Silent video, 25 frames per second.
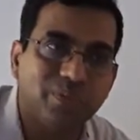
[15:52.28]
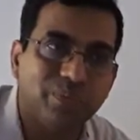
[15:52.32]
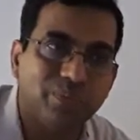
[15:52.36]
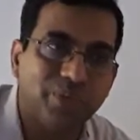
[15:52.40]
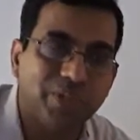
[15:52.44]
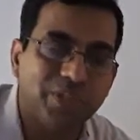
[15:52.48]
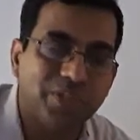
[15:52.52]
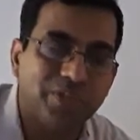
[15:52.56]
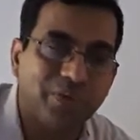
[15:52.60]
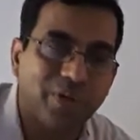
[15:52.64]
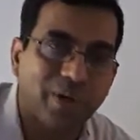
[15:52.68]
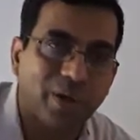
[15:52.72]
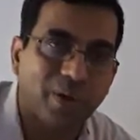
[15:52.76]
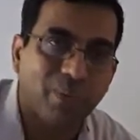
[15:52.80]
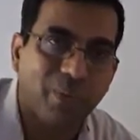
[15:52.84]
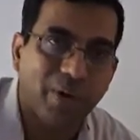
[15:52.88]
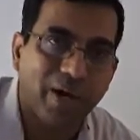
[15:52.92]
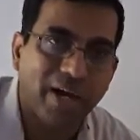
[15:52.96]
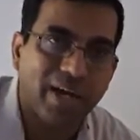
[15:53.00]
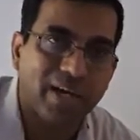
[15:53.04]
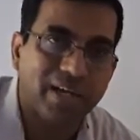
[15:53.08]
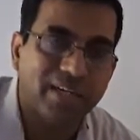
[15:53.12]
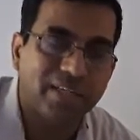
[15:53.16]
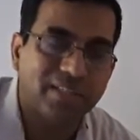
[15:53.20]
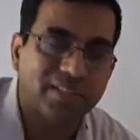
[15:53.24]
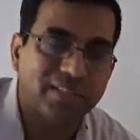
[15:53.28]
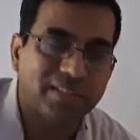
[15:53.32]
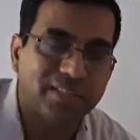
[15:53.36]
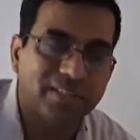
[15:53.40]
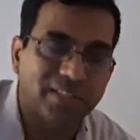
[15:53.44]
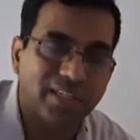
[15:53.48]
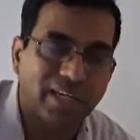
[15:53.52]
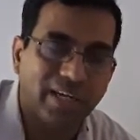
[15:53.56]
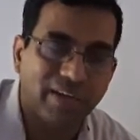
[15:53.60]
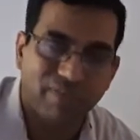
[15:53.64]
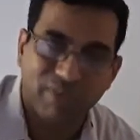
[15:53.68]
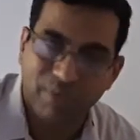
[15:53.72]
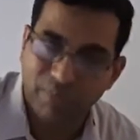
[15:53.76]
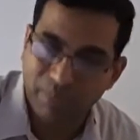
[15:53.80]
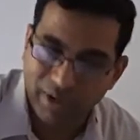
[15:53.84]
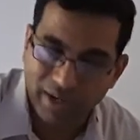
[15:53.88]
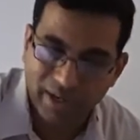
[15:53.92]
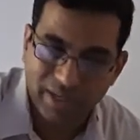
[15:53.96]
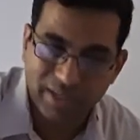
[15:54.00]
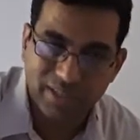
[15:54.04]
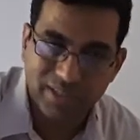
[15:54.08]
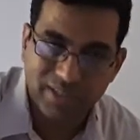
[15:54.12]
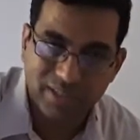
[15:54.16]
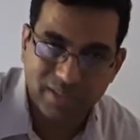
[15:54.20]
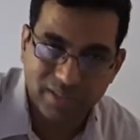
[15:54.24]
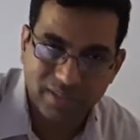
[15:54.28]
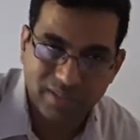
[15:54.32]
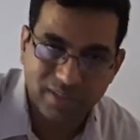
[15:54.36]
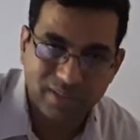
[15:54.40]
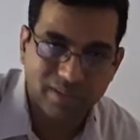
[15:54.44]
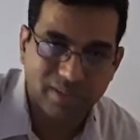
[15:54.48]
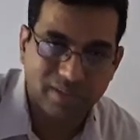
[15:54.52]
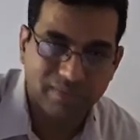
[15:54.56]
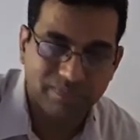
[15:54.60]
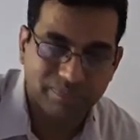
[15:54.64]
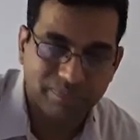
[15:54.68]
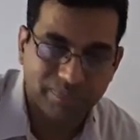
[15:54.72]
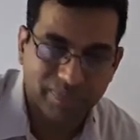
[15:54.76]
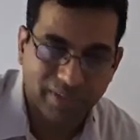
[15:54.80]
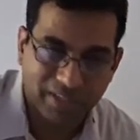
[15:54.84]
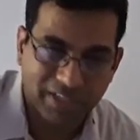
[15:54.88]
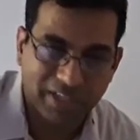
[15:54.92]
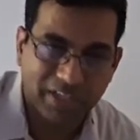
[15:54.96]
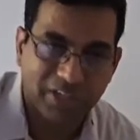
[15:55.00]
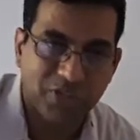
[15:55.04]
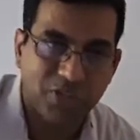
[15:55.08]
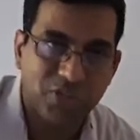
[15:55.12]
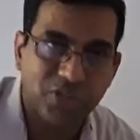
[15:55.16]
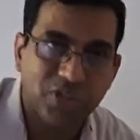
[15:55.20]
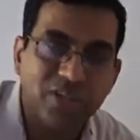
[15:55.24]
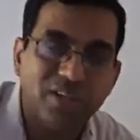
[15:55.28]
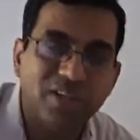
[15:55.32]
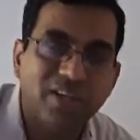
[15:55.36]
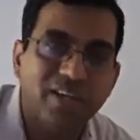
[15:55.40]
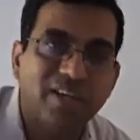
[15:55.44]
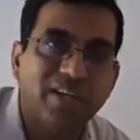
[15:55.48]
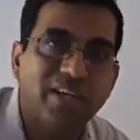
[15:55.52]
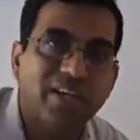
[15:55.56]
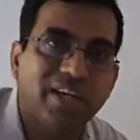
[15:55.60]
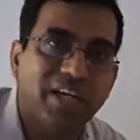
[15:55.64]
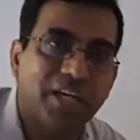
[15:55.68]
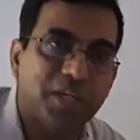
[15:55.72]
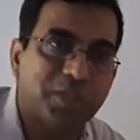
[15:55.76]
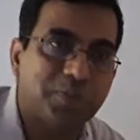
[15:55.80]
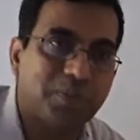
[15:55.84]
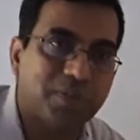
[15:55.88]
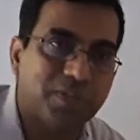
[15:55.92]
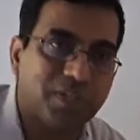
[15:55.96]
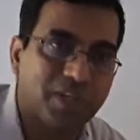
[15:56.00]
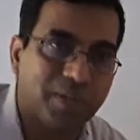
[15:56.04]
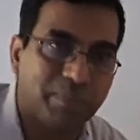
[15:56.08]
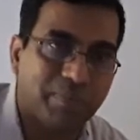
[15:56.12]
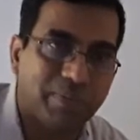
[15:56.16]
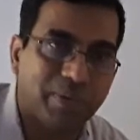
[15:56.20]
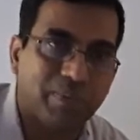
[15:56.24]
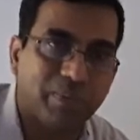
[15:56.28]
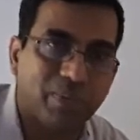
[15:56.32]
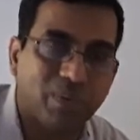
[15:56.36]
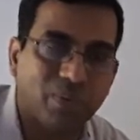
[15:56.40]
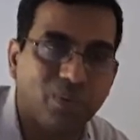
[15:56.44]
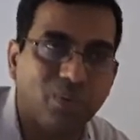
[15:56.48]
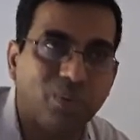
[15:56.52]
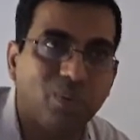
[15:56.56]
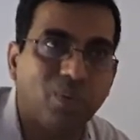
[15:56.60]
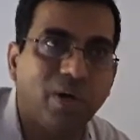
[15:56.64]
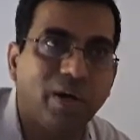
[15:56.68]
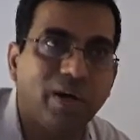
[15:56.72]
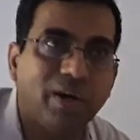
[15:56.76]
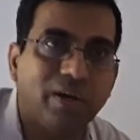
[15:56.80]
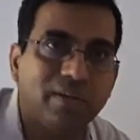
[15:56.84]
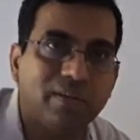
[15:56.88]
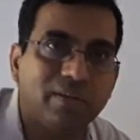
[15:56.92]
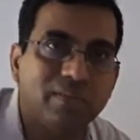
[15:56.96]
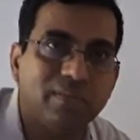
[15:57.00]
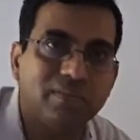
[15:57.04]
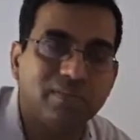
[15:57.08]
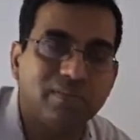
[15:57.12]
which requires everybody's attention, especially people who are